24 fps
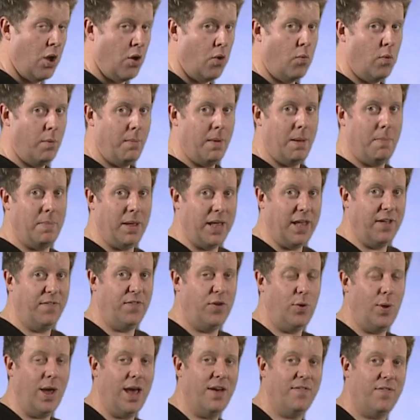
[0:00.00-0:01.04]
Remember, if
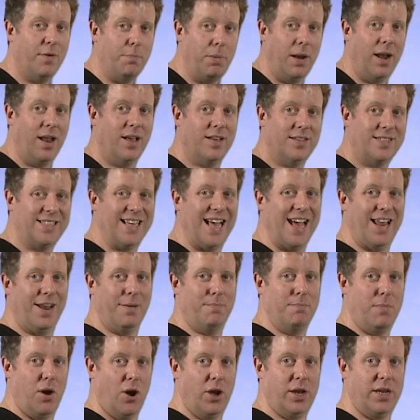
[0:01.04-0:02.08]
you have a plus and a
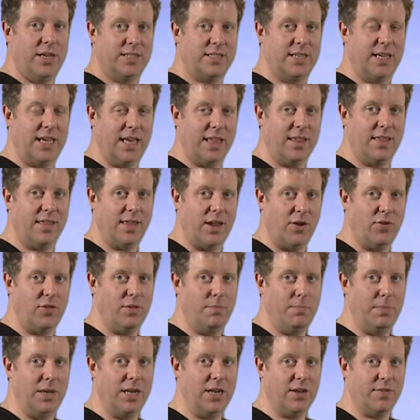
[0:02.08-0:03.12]
minus together there in the
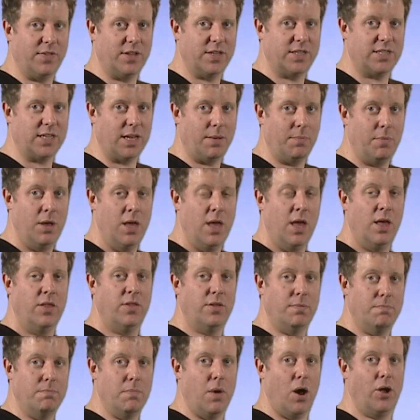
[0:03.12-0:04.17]
middle of the sum,
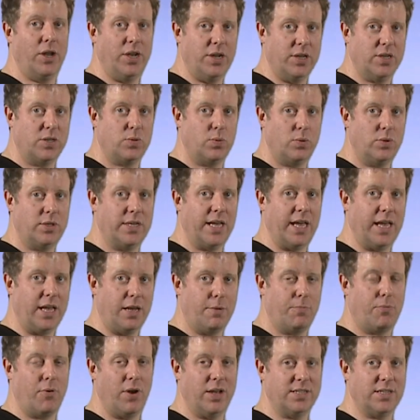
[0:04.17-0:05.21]
the minus will
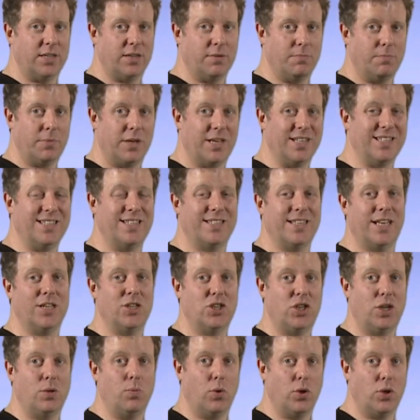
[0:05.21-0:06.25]
take precedent because
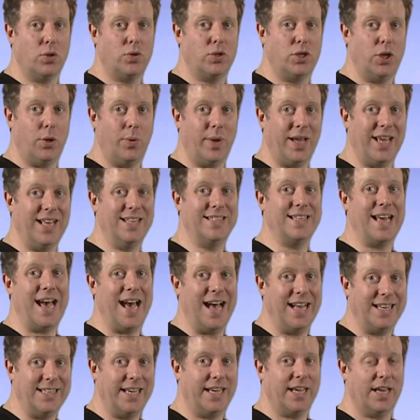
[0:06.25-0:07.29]
essentially what you're doing is
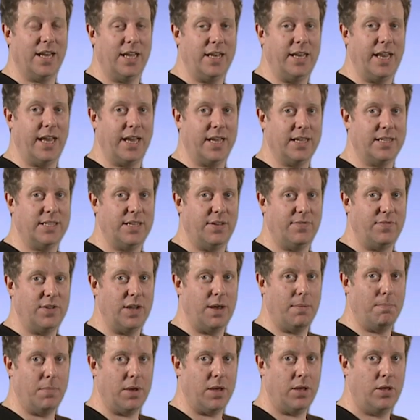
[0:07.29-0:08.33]
adding a negative
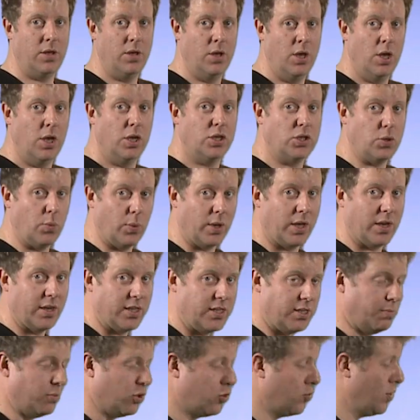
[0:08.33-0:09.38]
number. So we're going to
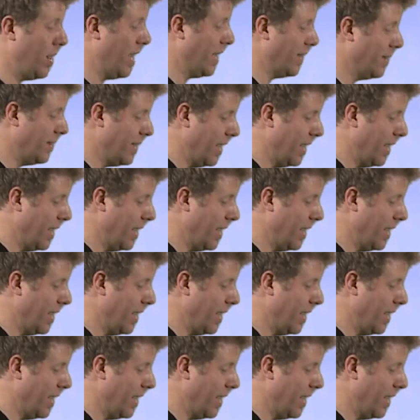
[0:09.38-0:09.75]
subtract